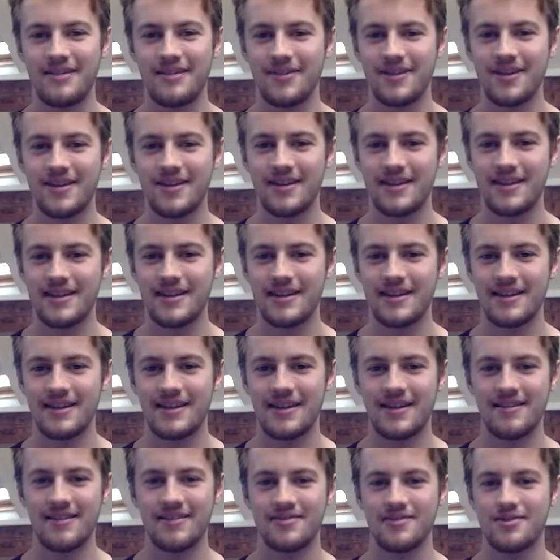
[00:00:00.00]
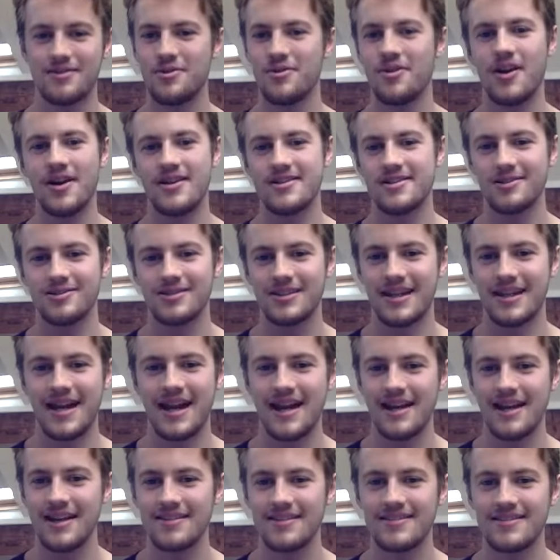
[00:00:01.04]
and the two guys holding
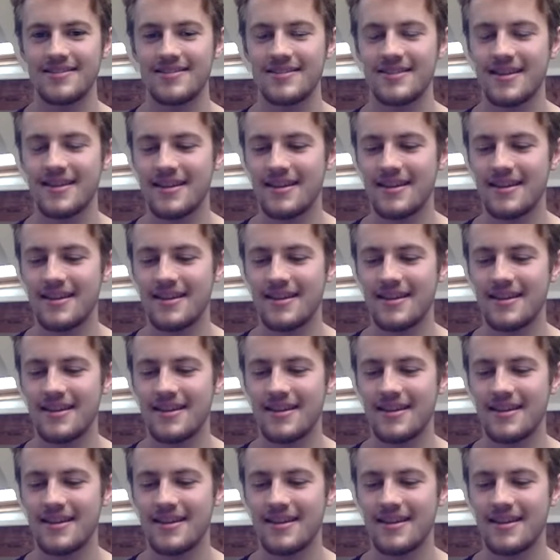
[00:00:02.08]
hands,